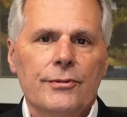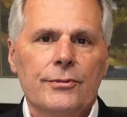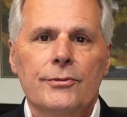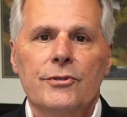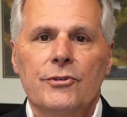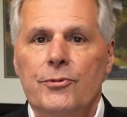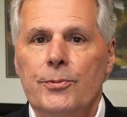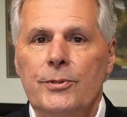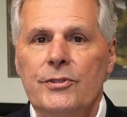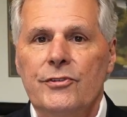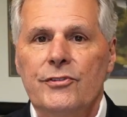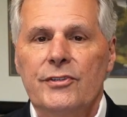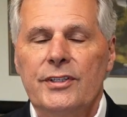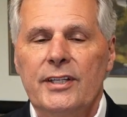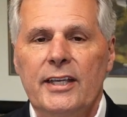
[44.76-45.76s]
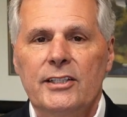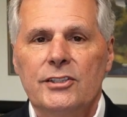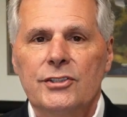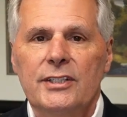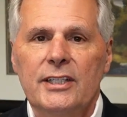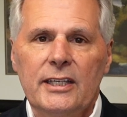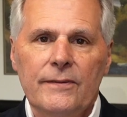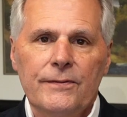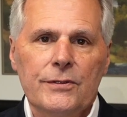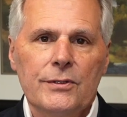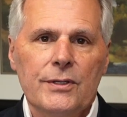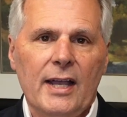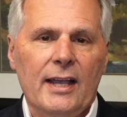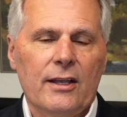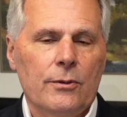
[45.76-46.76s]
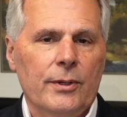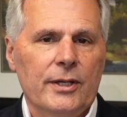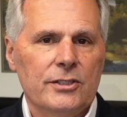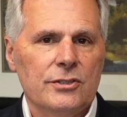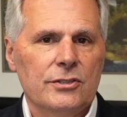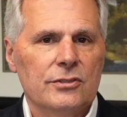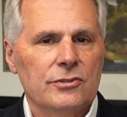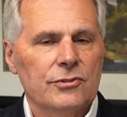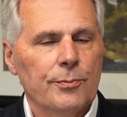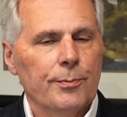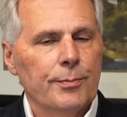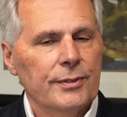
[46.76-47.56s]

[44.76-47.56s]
through this presentation, if you got questions,